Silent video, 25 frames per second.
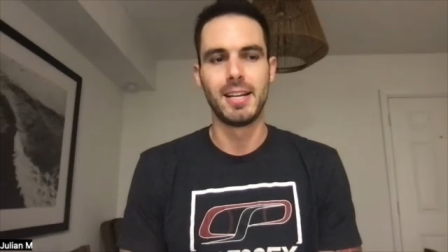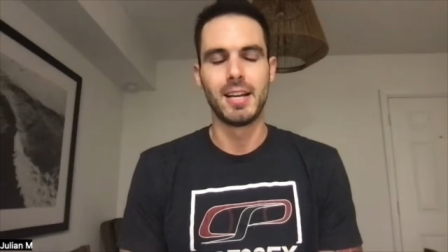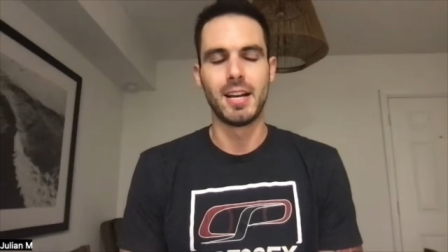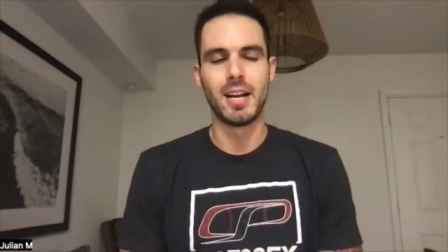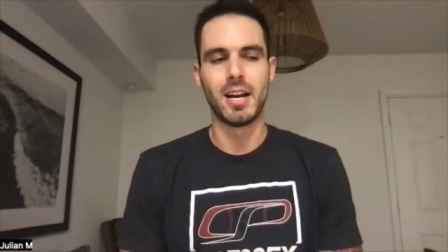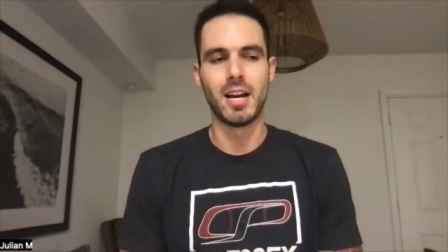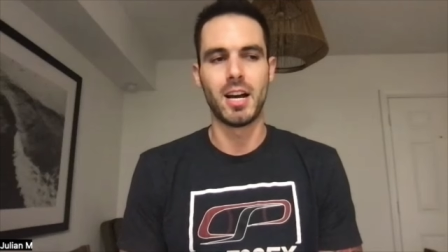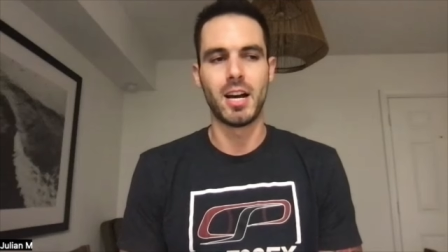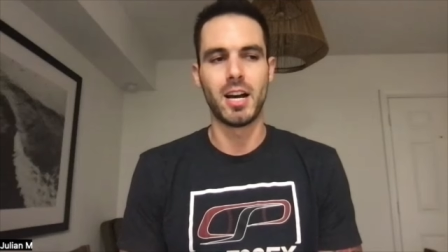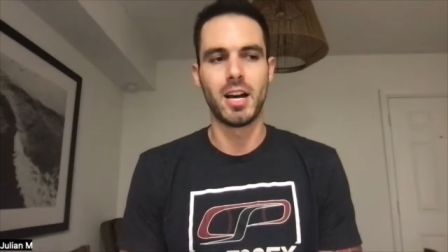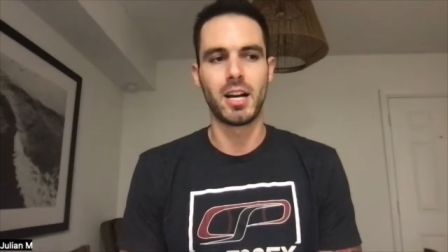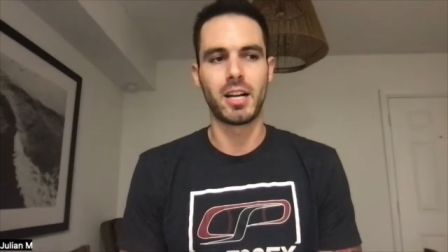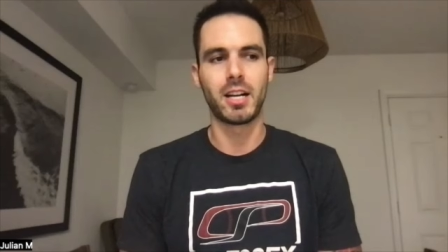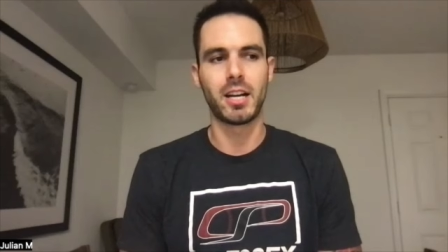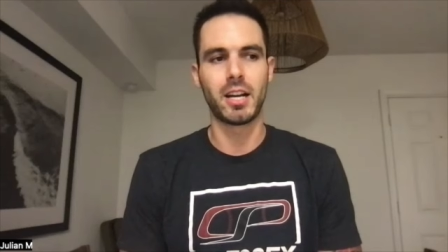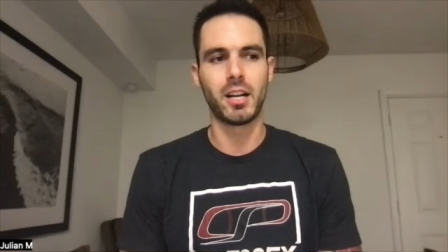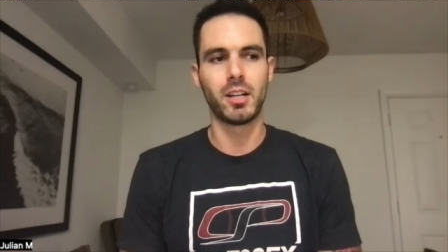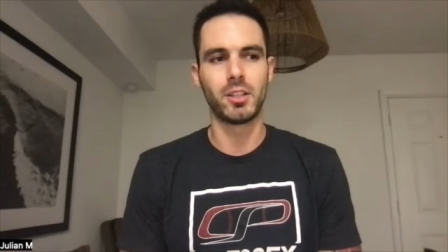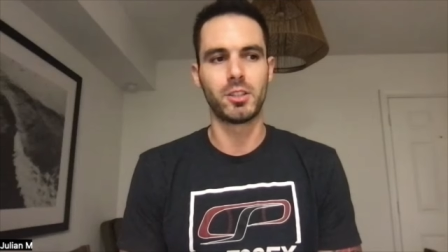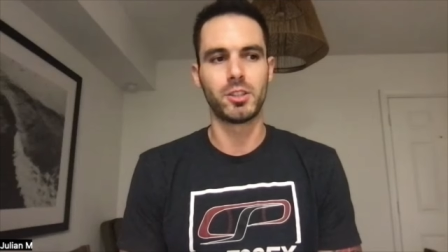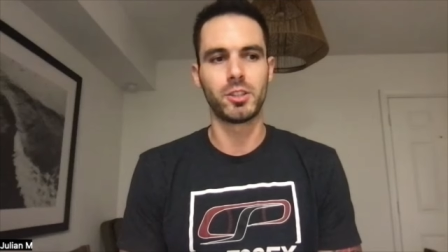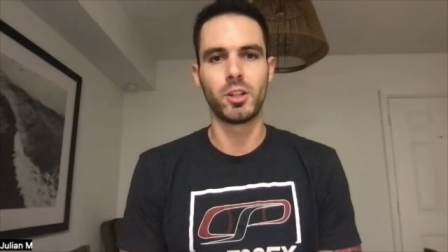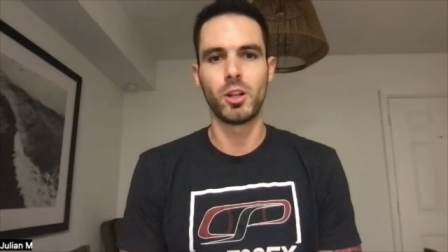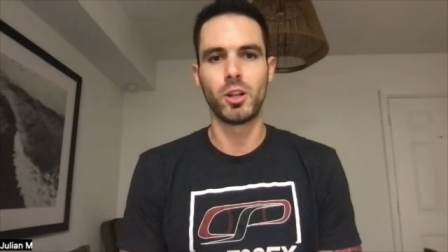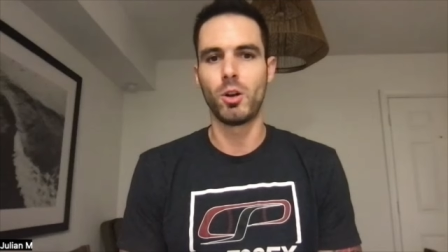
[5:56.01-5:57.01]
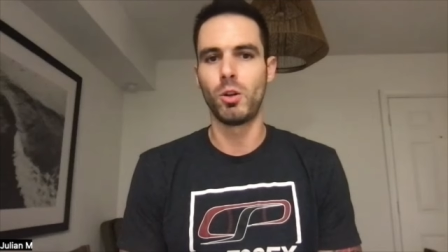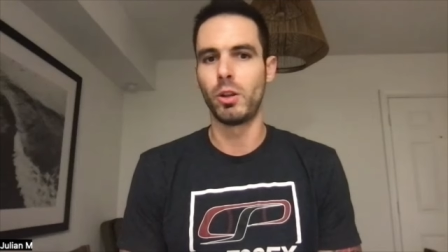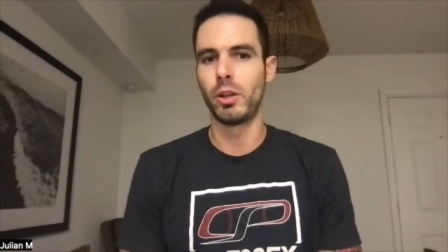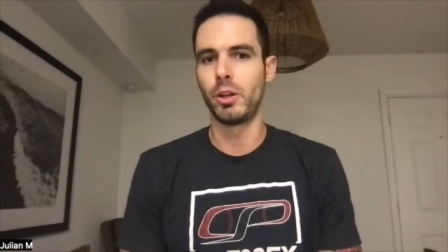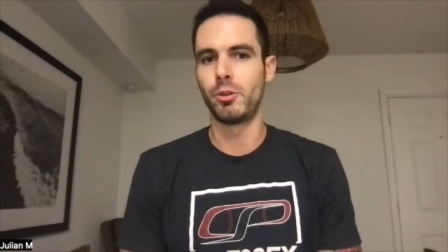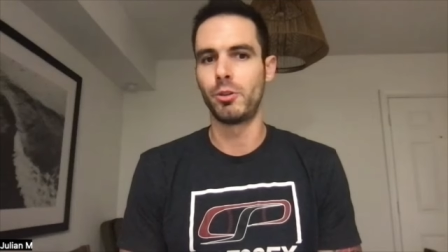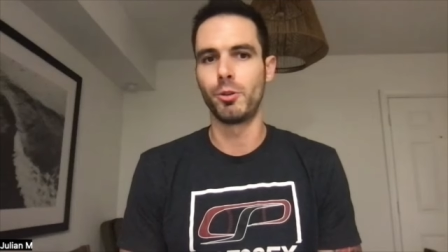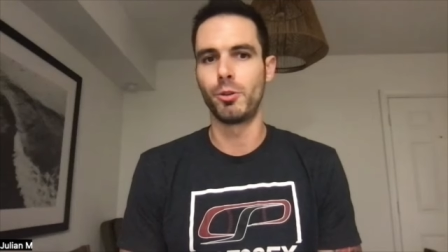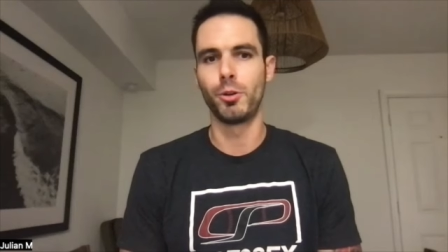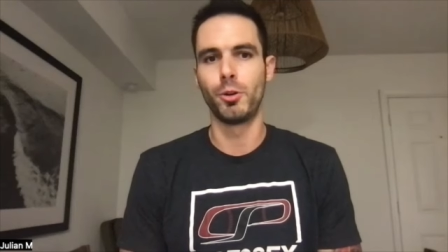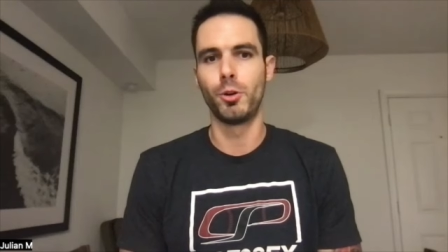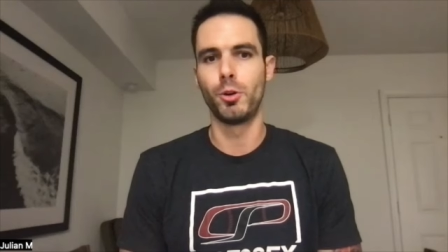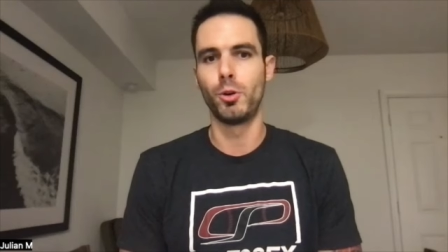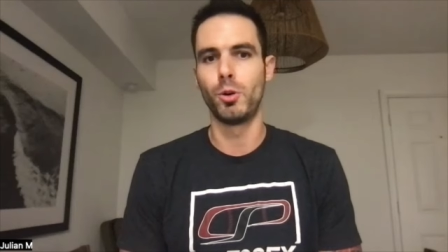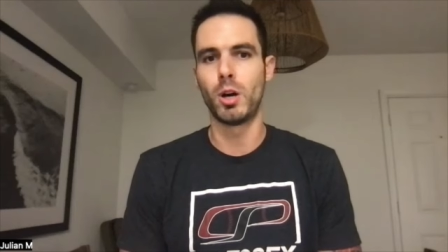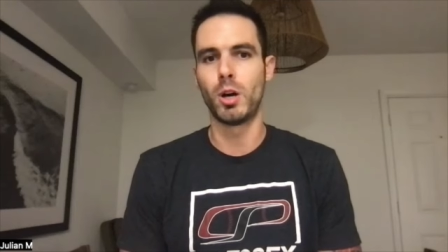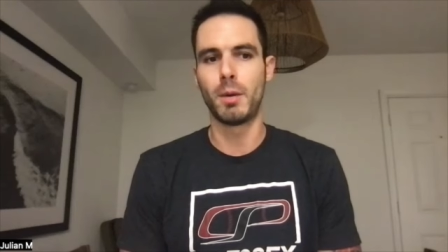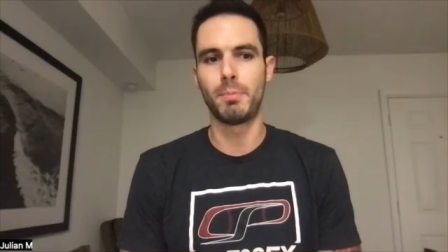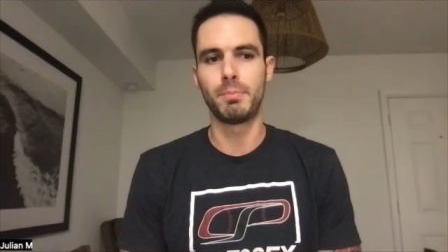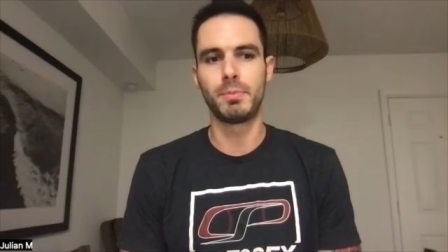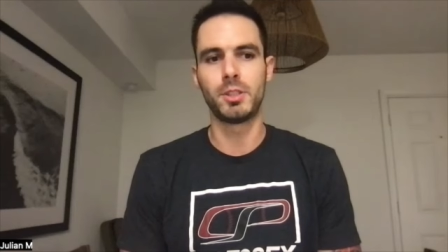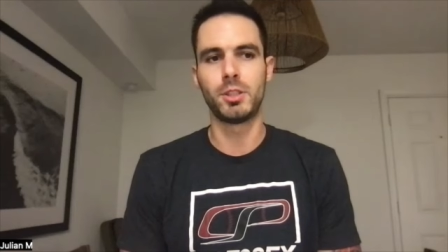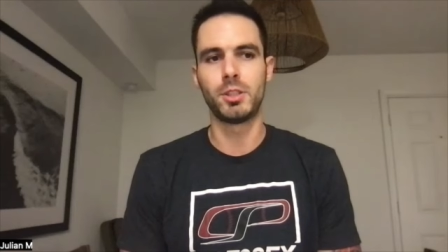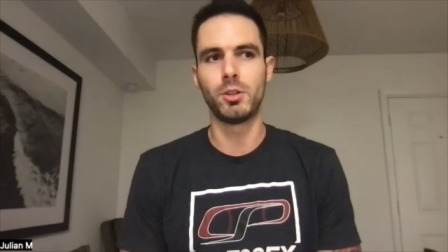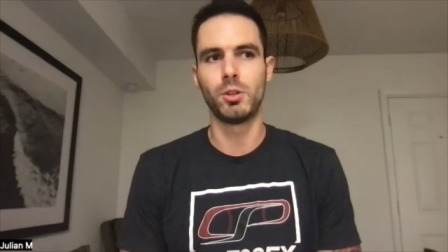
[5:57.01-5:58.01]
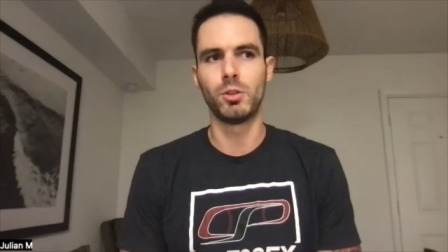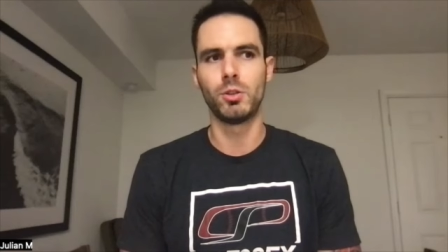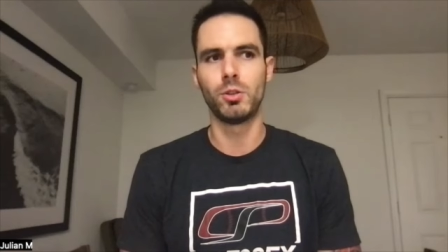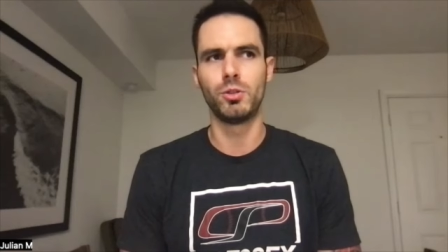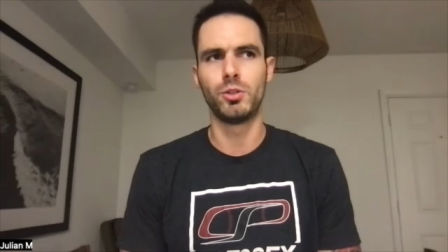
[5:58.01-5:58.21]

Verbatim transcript: uh, kind of slowly grew up till